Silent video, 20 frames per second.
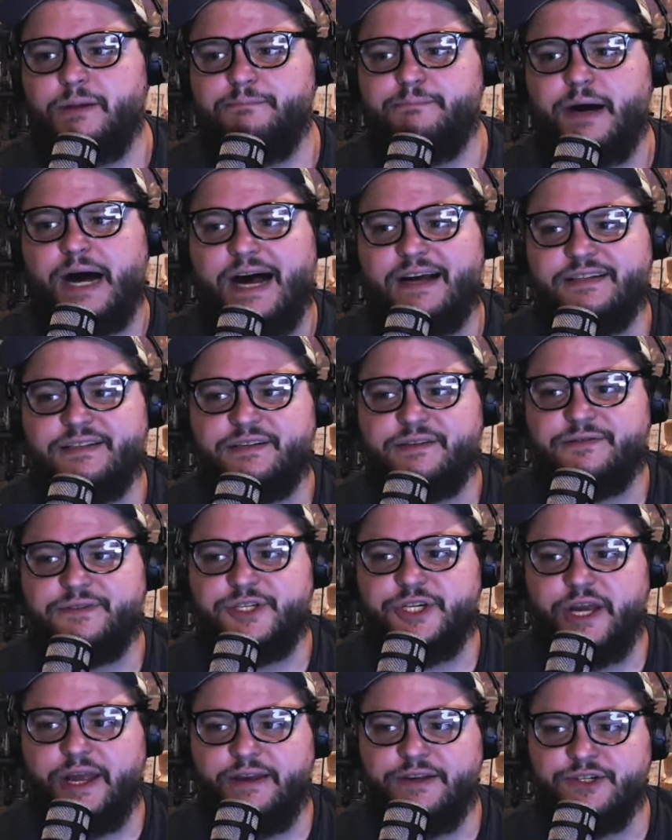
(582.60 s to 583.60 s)
positive
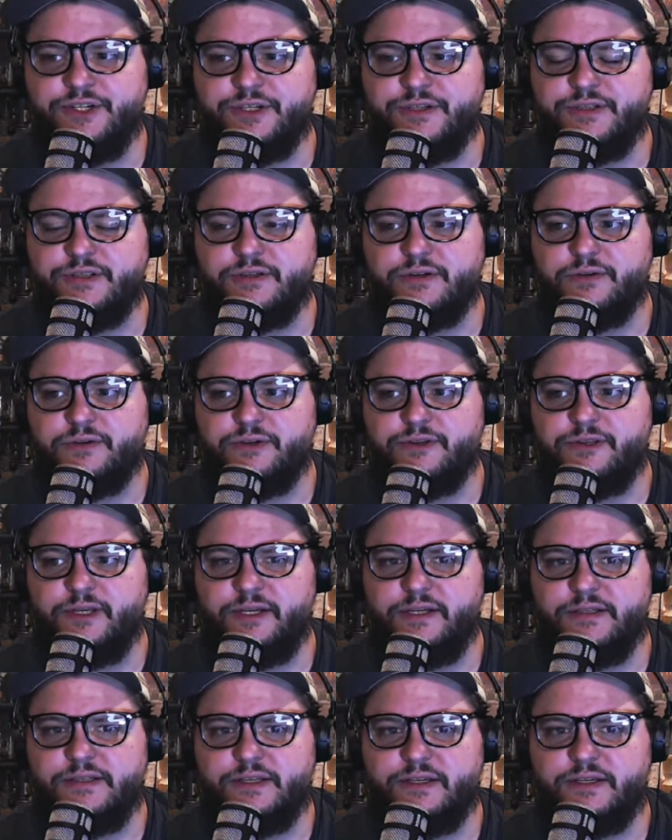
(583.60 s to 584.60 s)
changes or
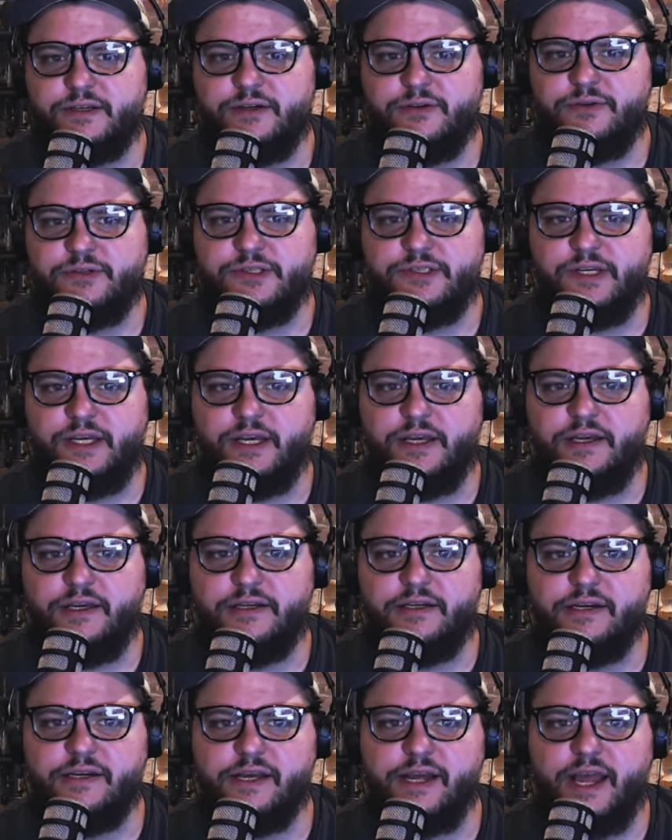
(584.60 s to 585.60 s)
things that you're
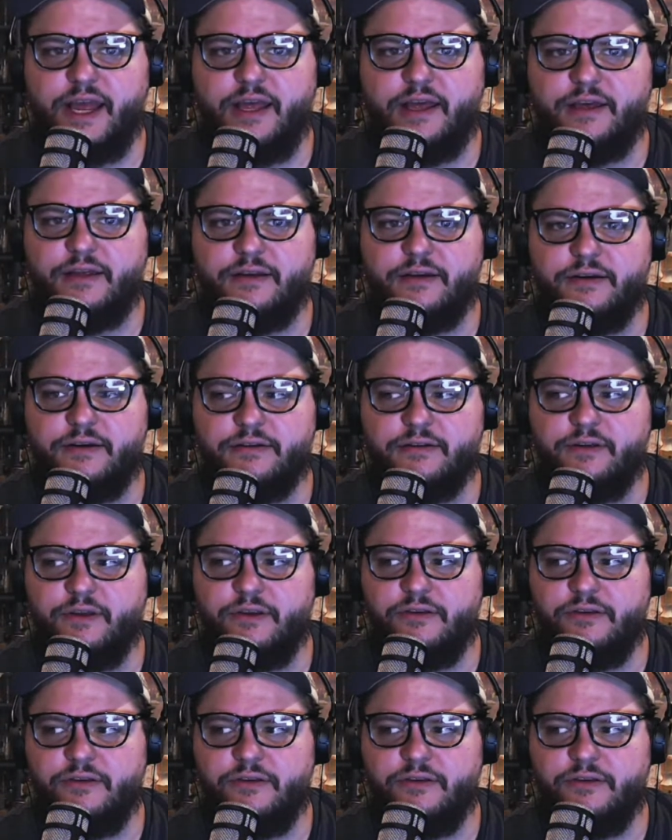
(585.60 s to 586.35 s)
seeing and